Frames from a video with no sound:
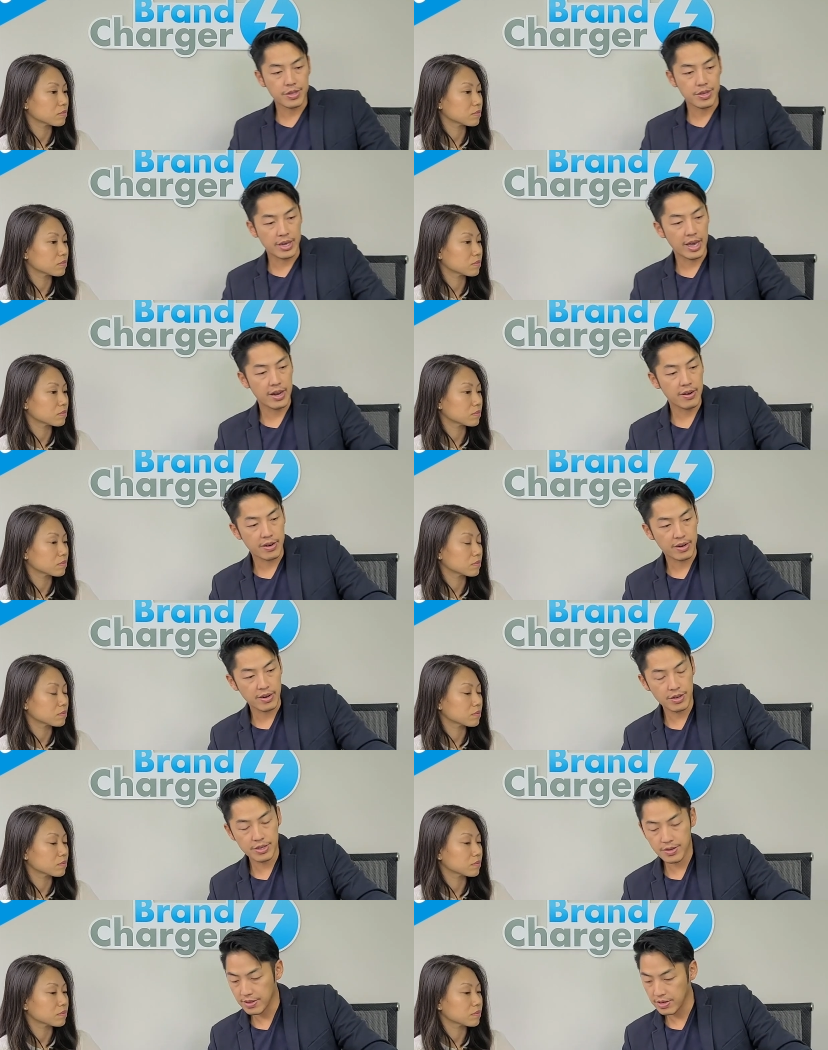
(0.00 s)
Speaker 1: together.
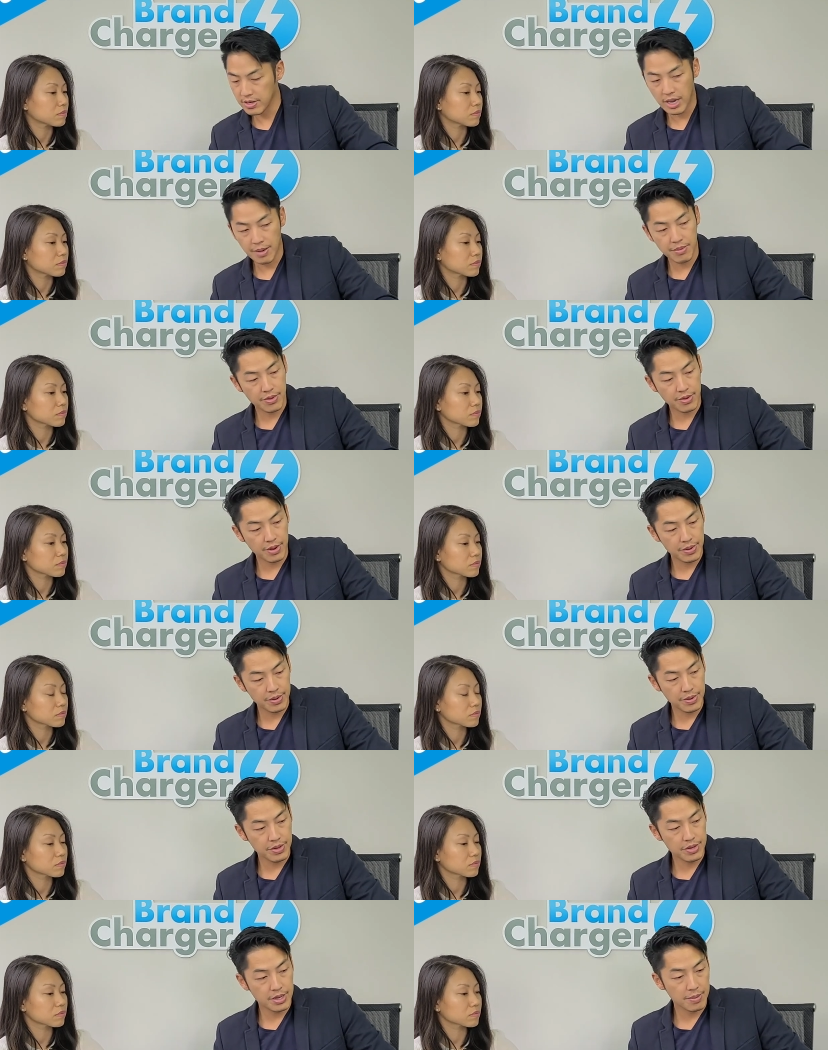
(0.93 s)
also have the same material, the mm
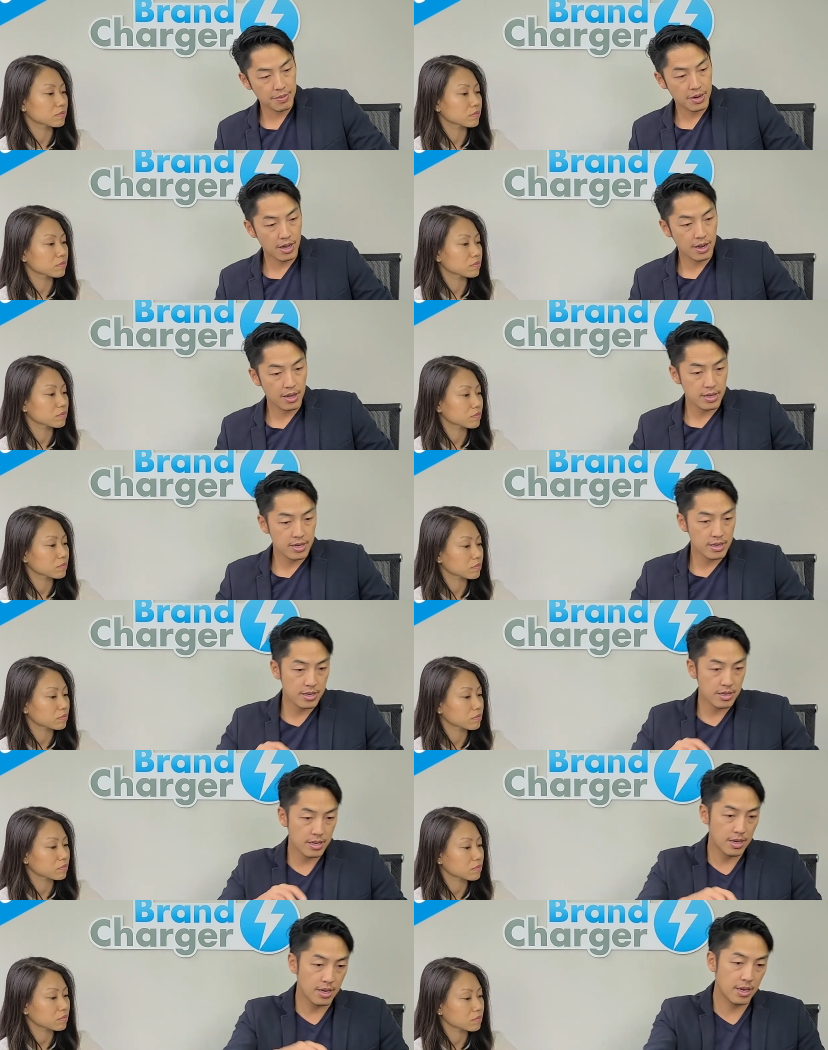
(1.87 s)
-hmm. same mm-hmm. colors.
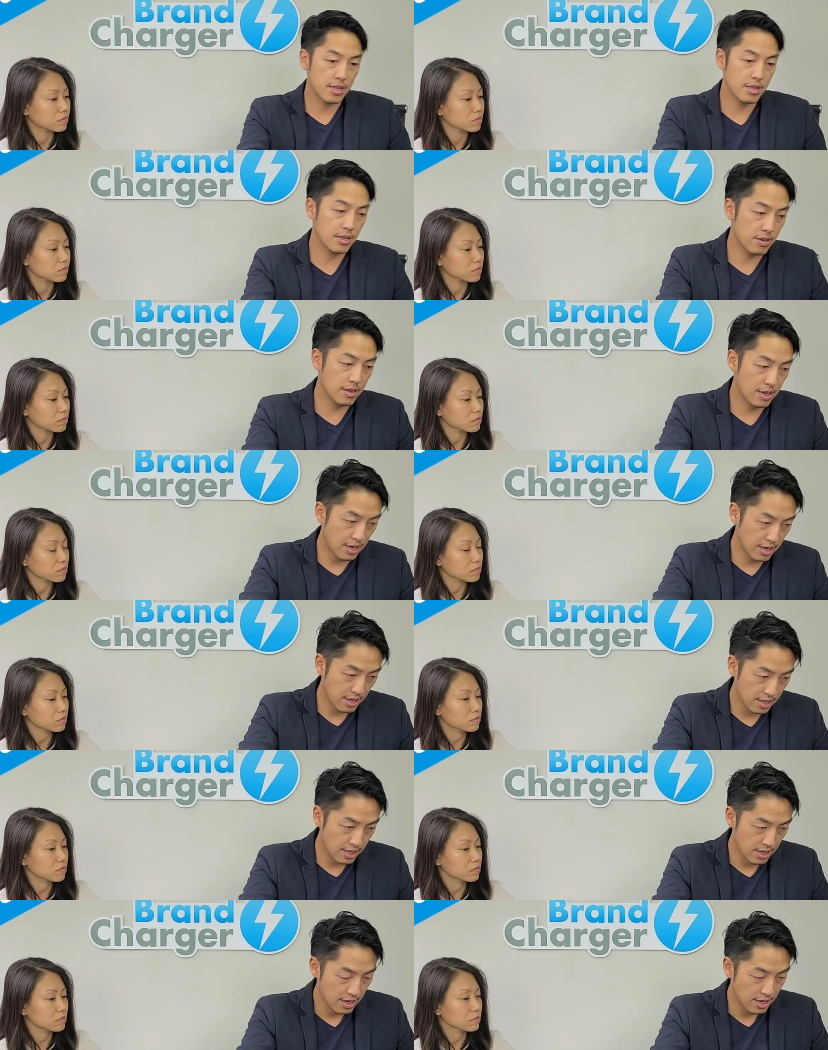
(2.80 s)
and you can
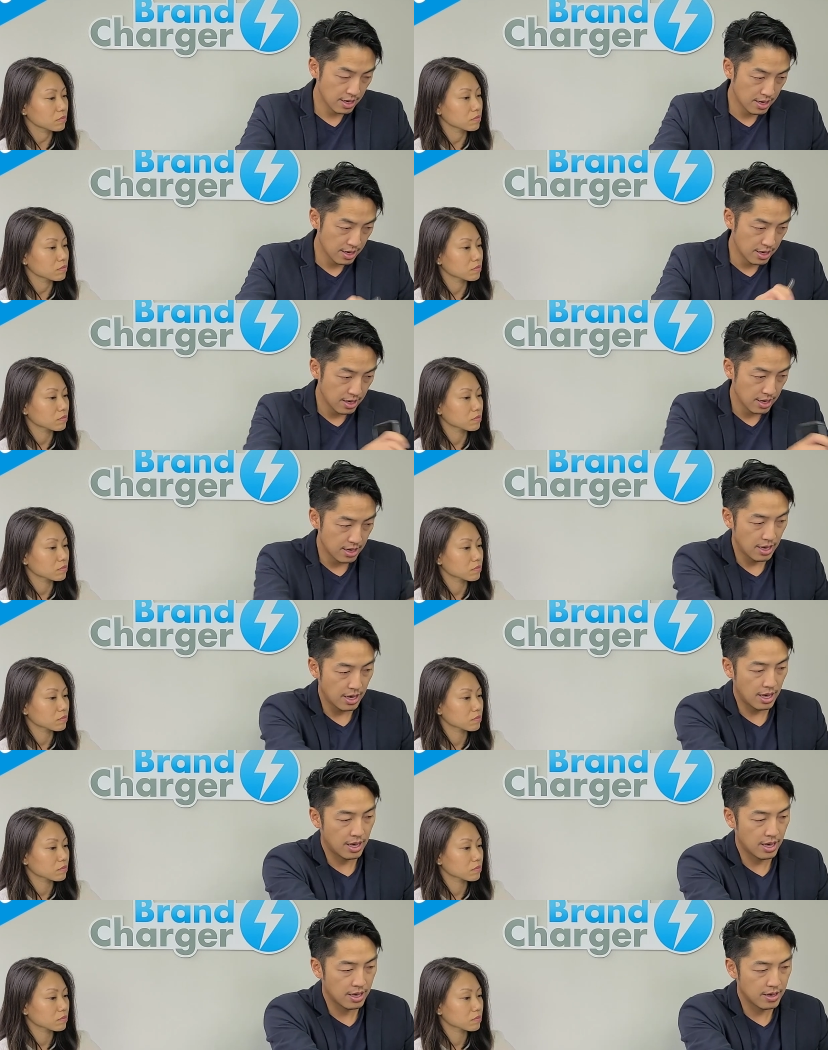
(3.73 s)
yeah,
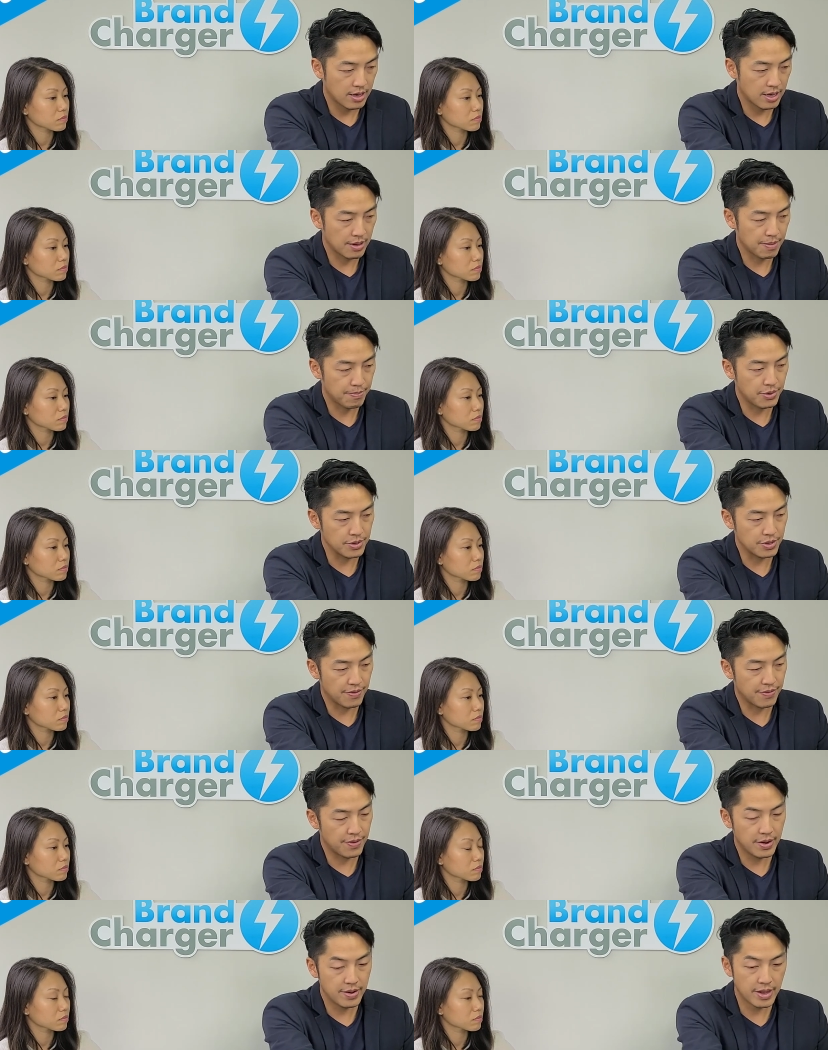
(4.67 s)
put your
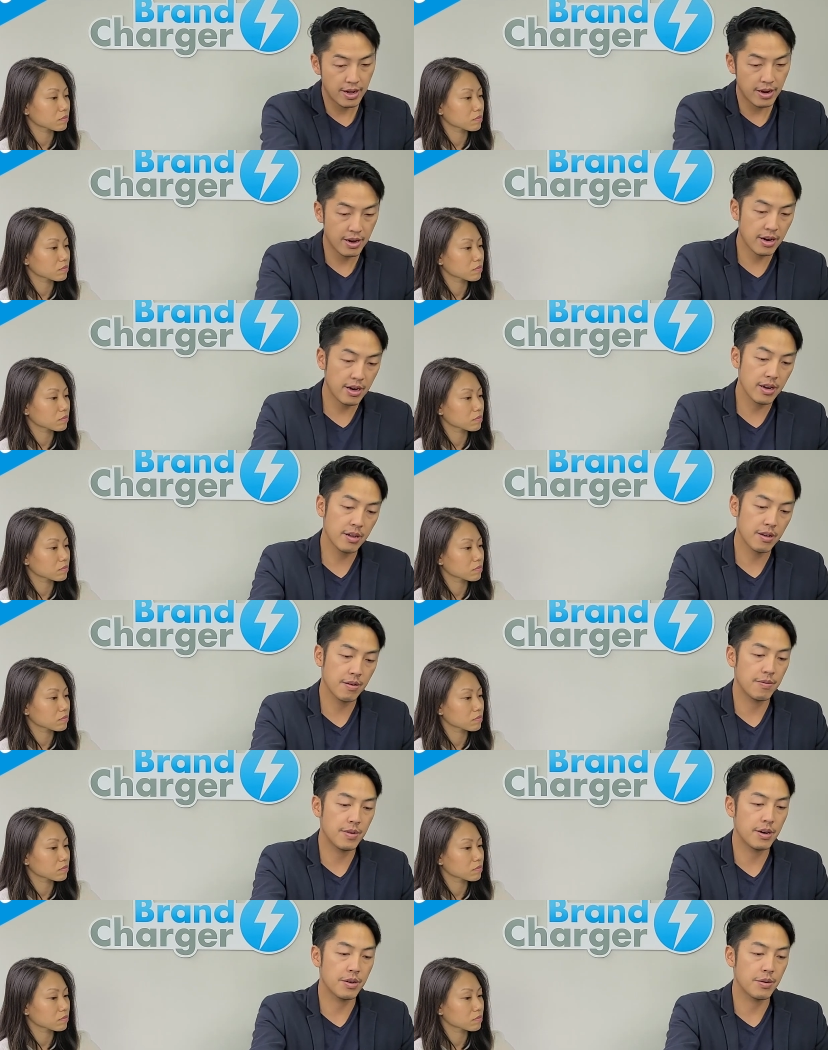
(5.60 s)
phone here
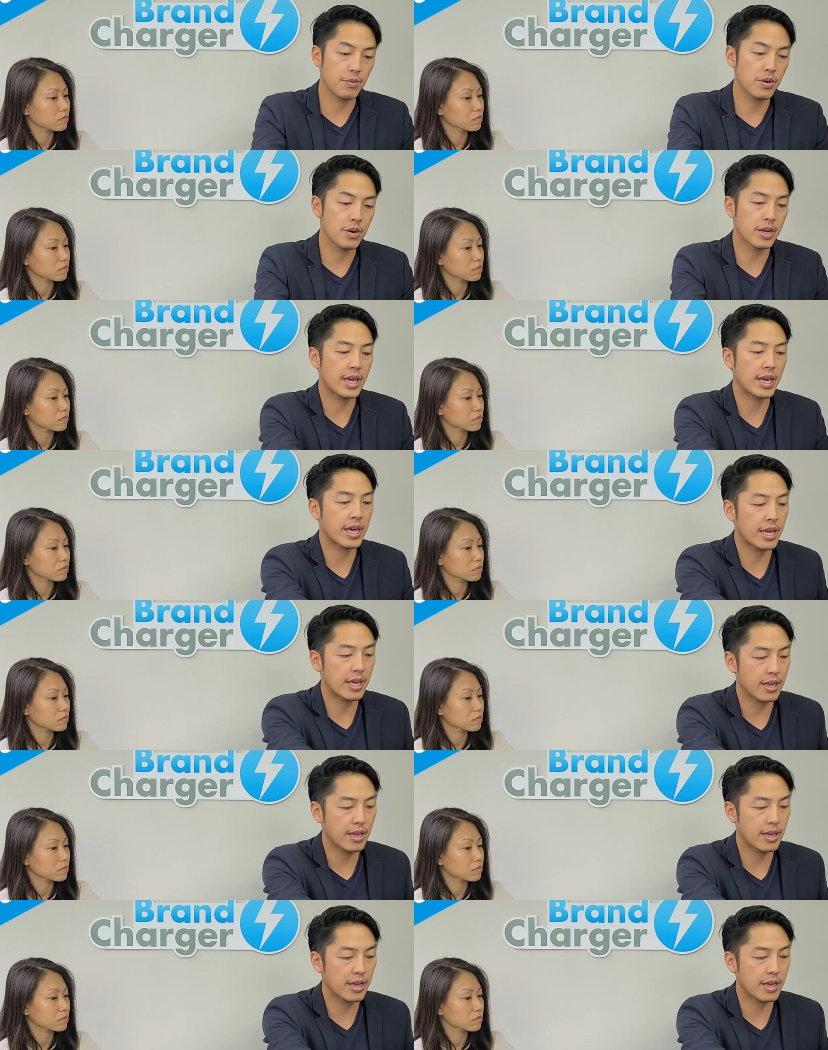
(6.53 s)
while you're working.